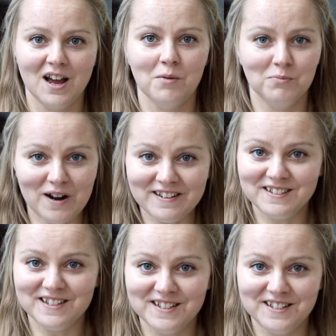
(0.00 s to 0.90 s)
Brothers
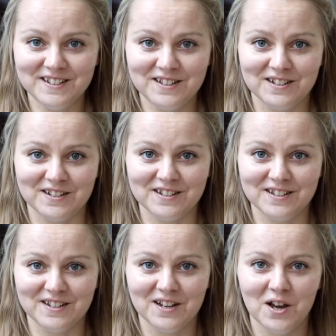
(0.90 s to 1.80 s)
and
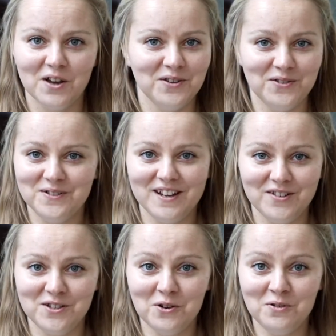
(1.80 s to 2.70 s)
sisters? You never
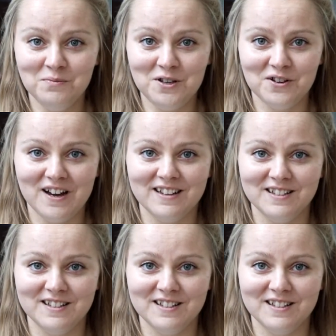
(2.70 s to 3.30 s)
told me you had